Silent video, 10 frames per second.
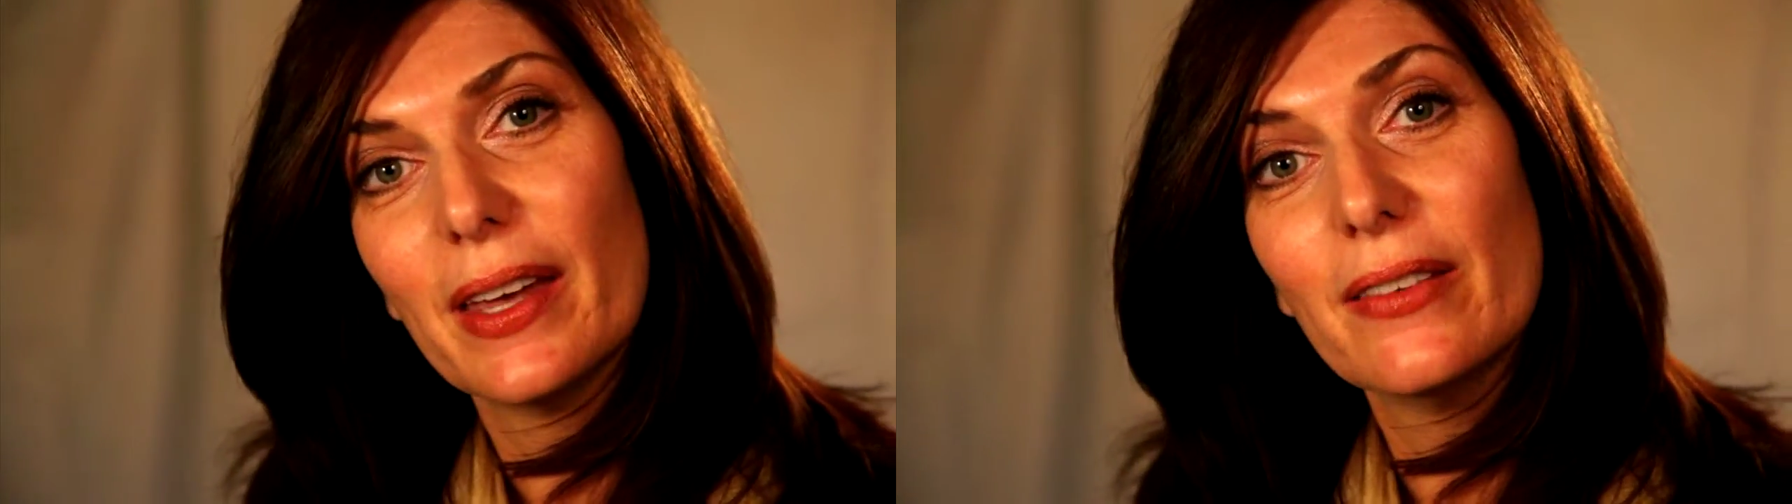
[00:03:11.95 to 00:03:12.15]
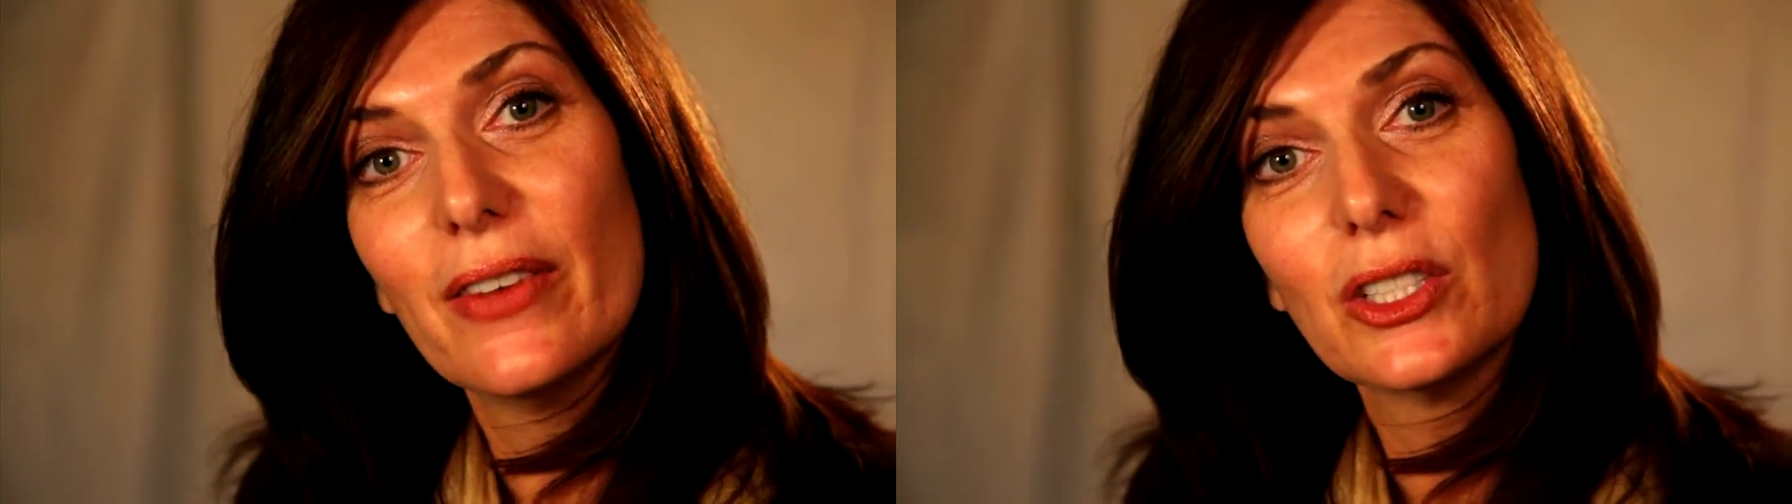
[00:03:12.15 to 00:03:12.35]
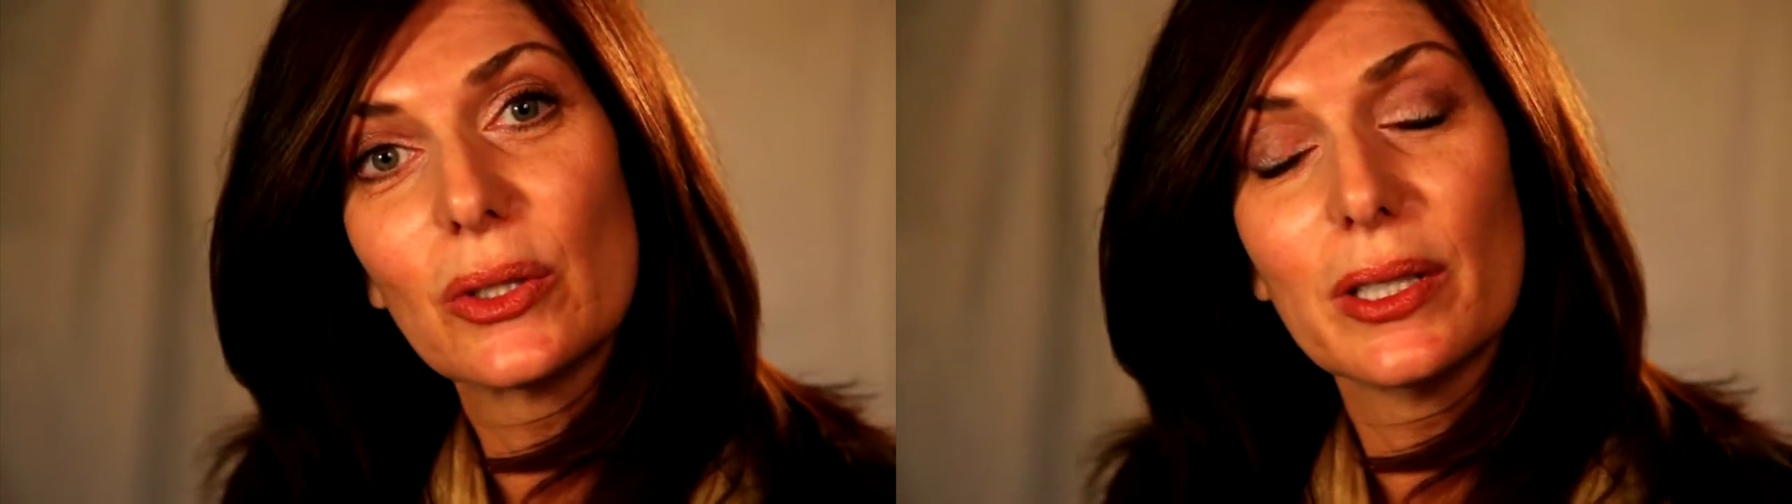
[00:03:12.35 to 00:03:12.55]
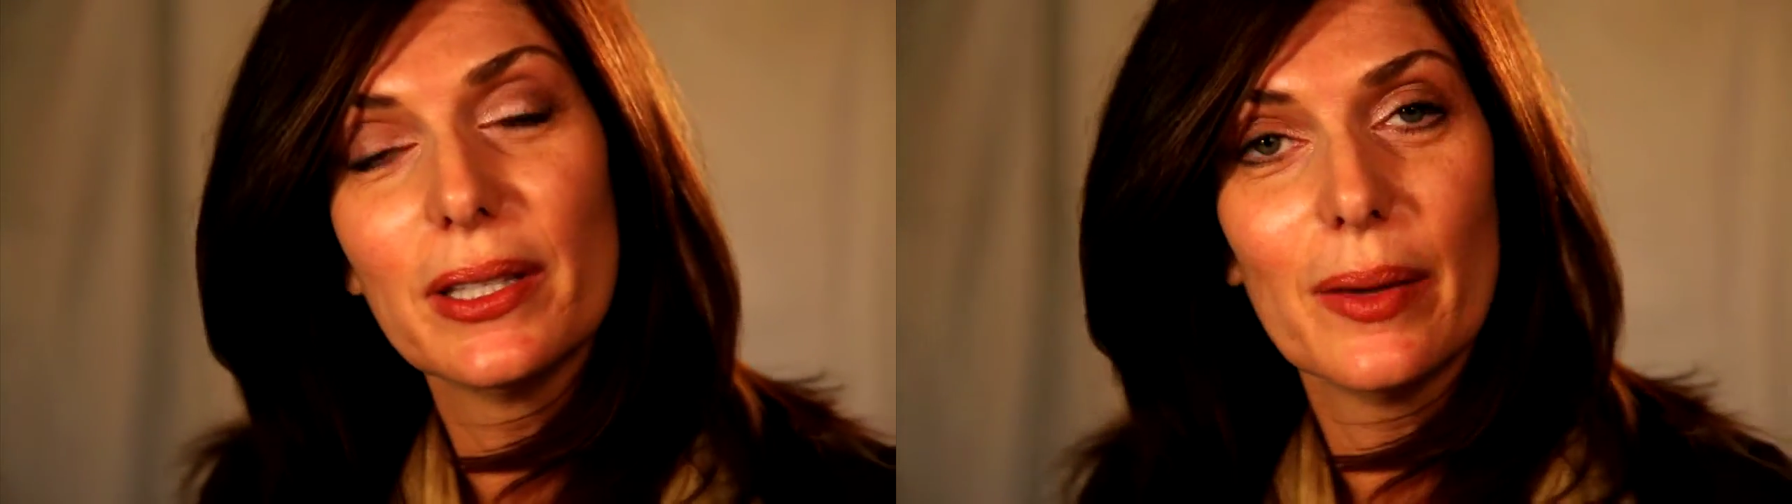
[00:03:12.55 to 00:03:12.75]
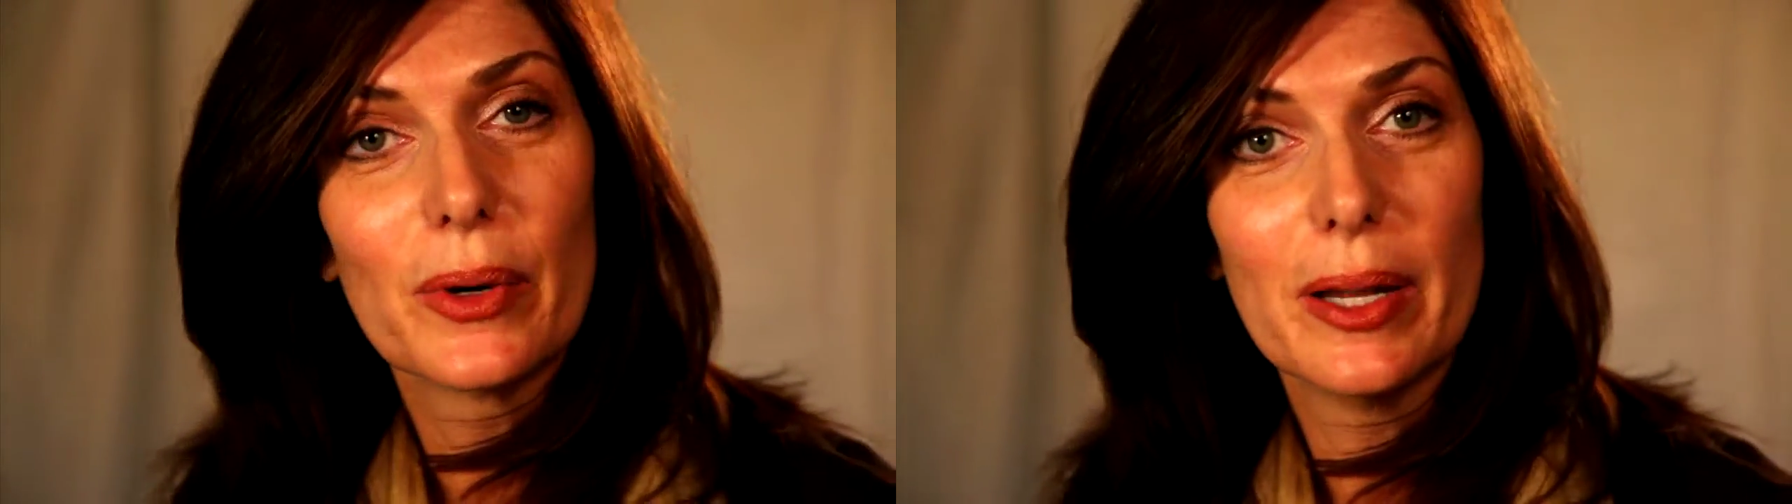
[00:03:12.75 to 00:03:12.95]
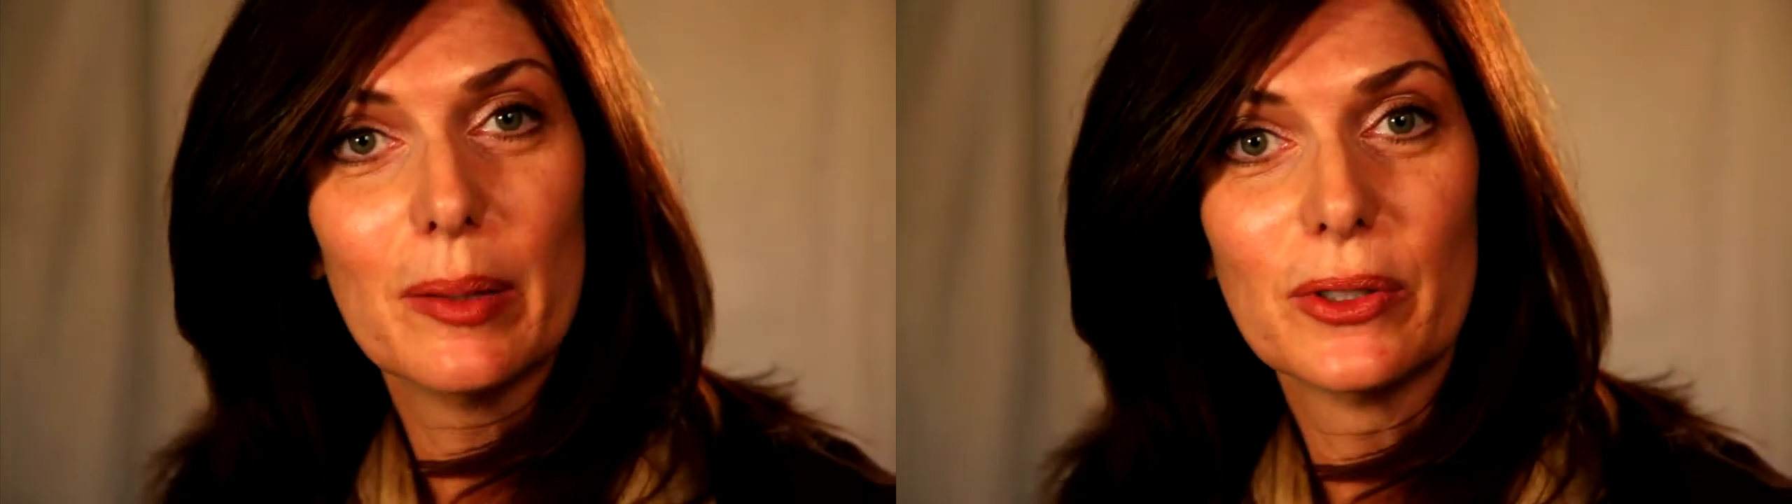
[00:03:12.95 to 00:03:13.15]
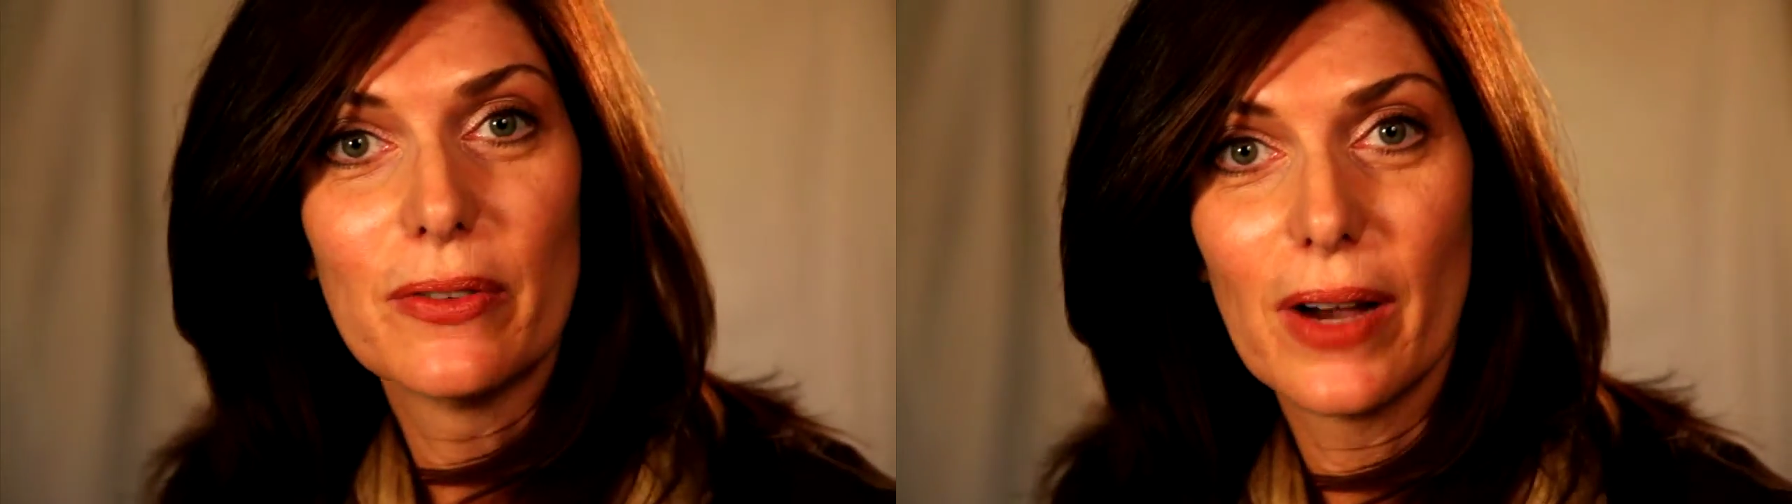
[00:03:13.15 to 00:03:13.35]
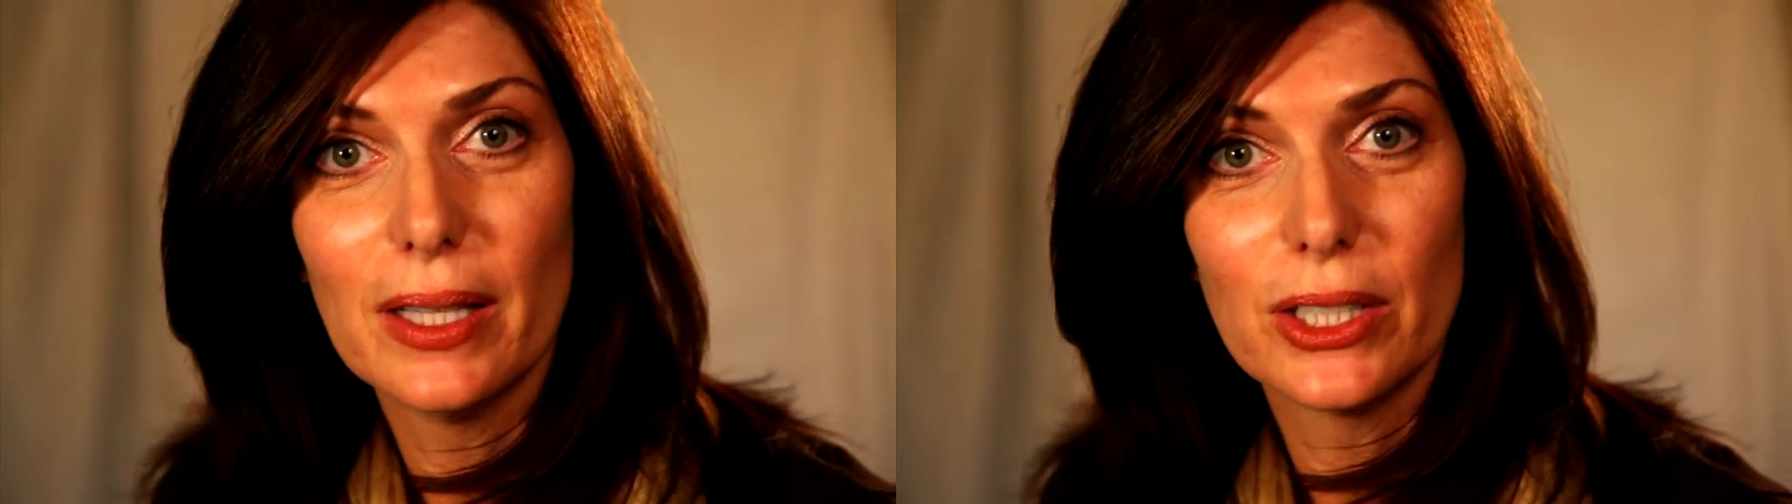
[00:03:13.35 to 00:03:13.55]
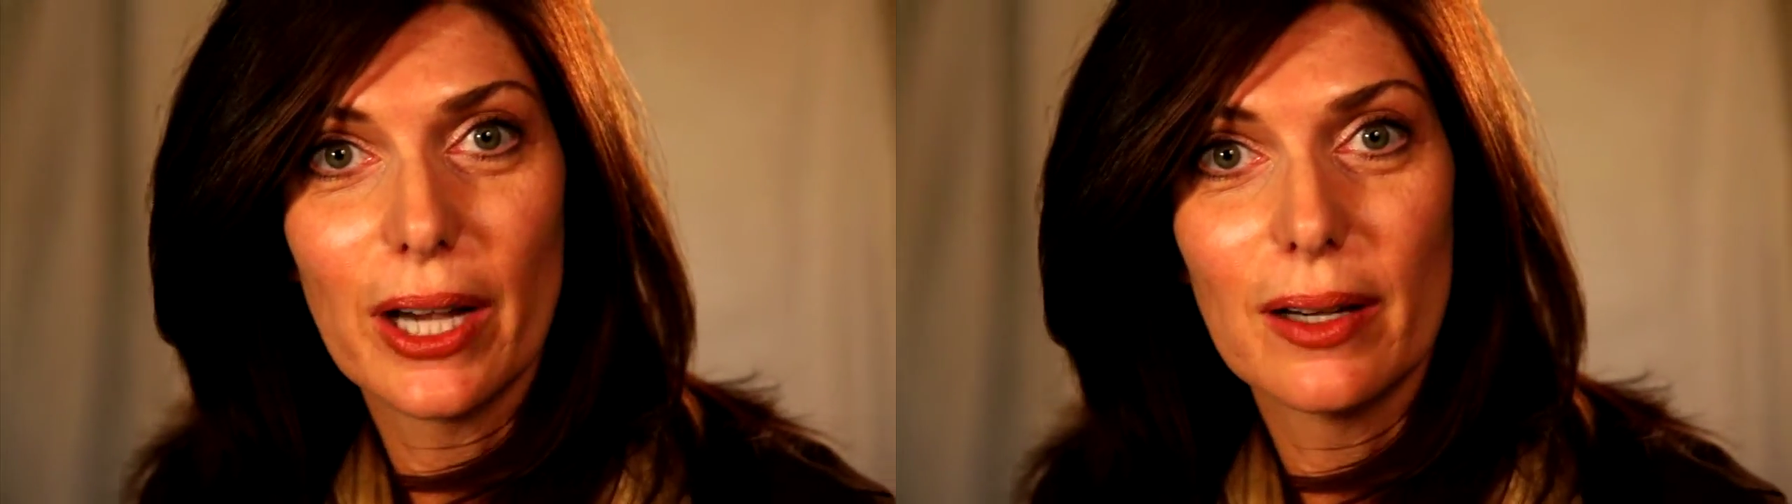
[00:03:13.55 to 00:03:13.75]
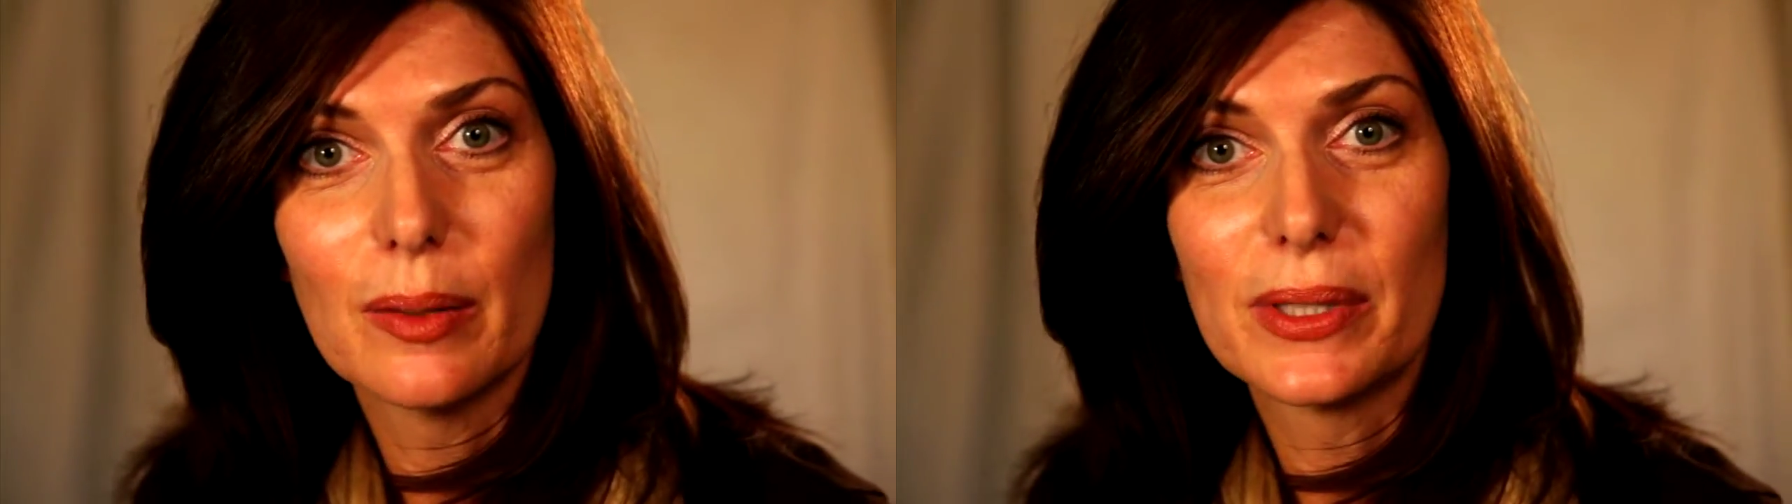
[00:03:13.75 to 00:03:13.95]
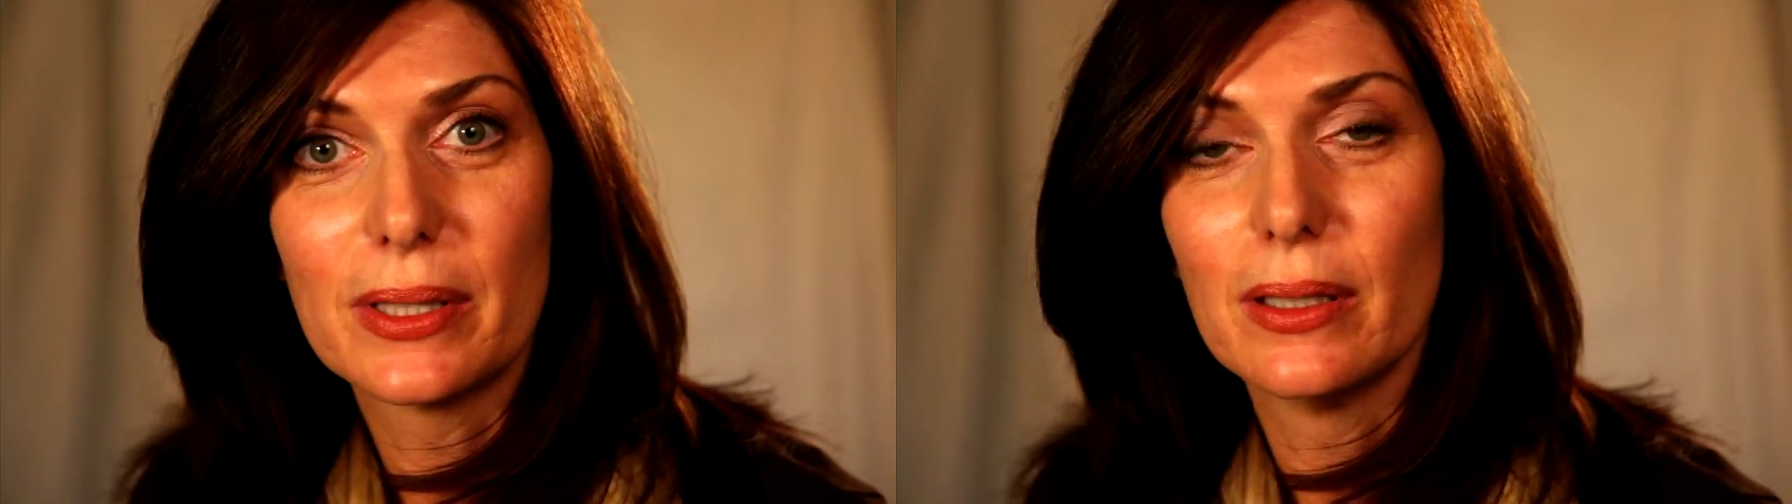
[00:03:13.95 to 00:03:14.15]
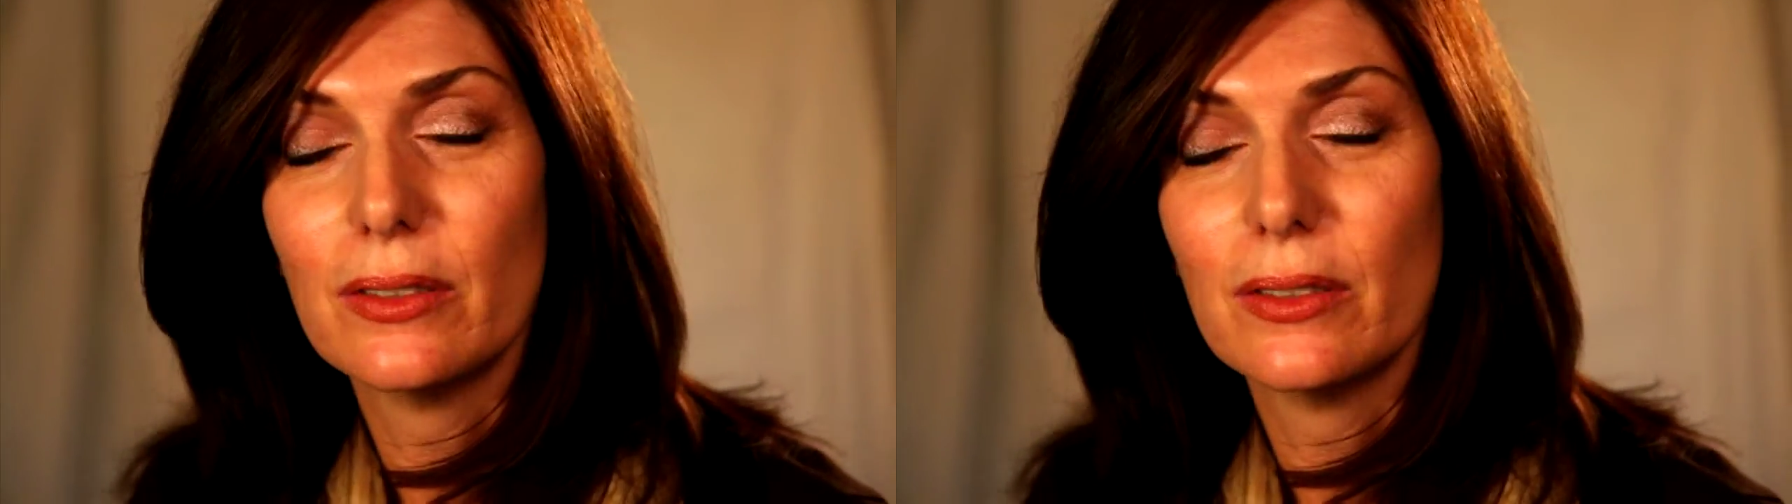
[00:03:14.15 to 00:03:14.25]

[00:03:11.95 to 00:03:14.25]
And eventually they were able to find jobs,